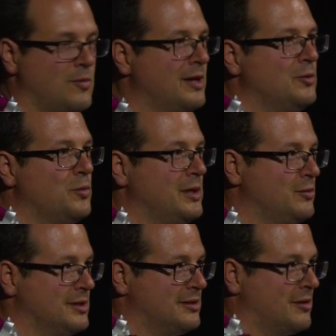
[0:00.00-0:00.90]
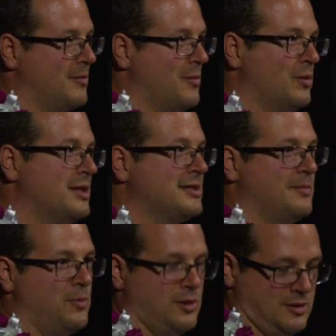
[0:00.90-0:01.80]
Why do we do astronomy? What is the
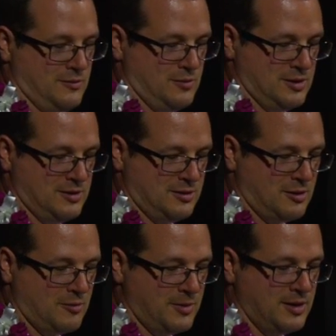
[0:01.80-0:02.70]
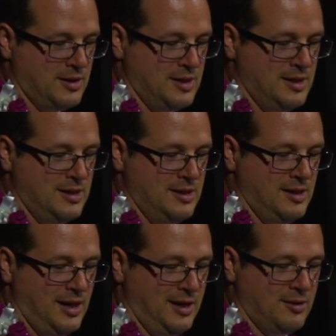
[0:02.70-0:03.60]
point of doing astronomy?
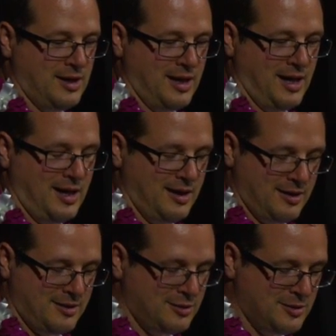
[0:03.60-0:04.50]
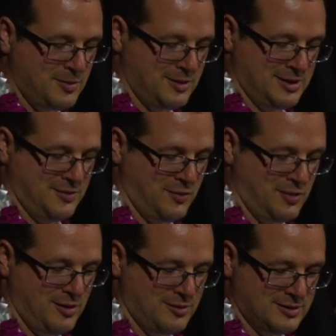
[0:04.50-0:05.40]
And I thought about this for
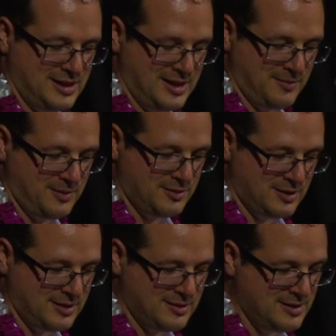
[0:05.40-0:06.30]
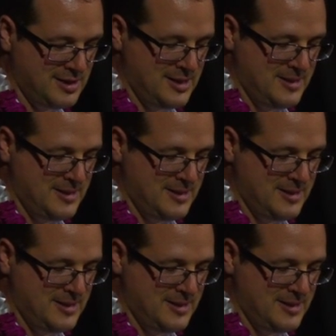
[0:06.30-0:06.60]
a long time, and